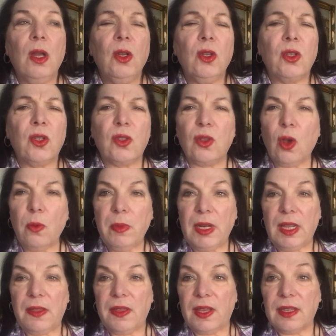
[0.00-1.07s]
So
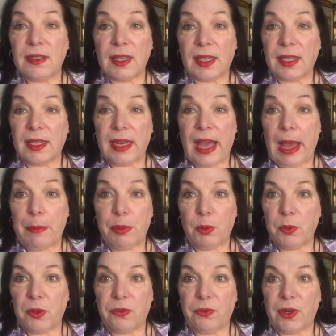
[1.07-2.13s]
many things that can happen
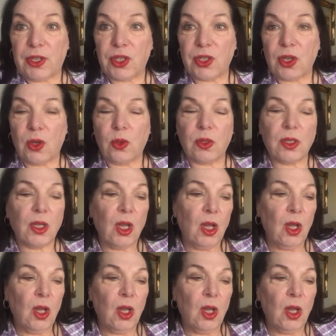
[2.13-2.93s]
with French toast.